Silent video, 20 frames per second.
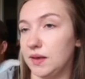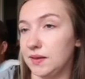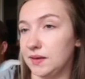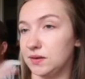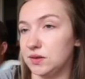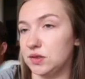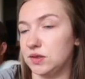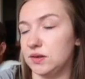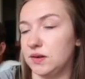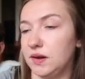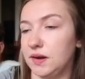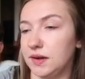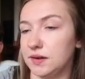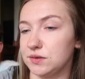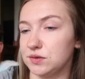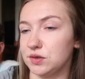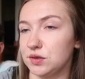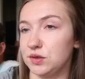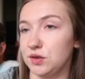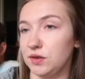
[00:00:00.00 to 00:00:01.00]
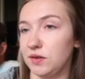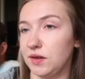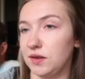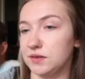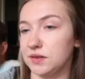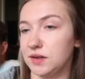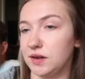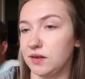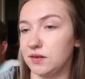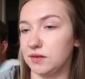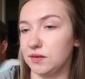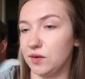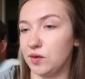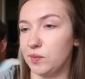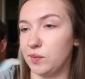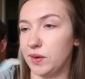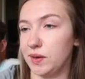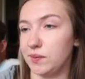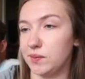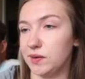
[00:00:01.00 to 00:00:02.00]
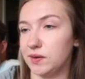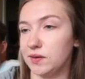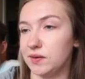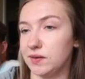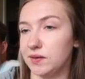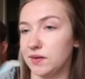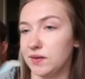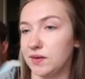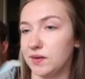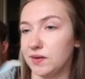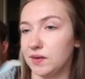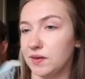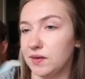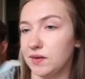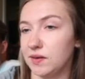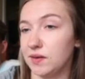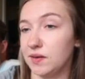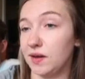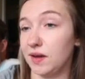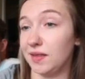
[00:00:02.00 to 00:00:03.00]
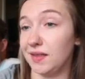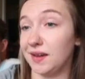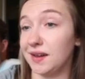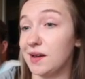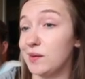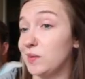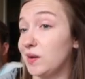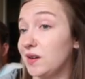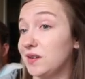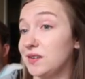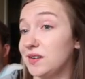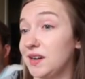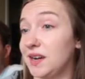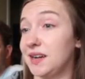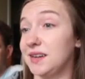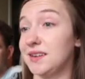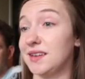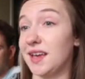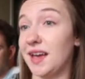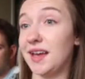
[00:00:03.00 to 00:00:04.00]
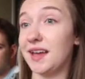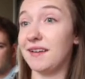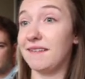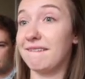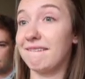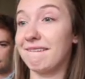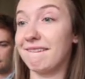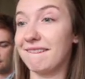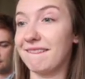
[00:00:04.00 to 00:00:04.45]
And then an extra two thousand dollar loan payment. Mm-hmm. I think I'll be under ninety K.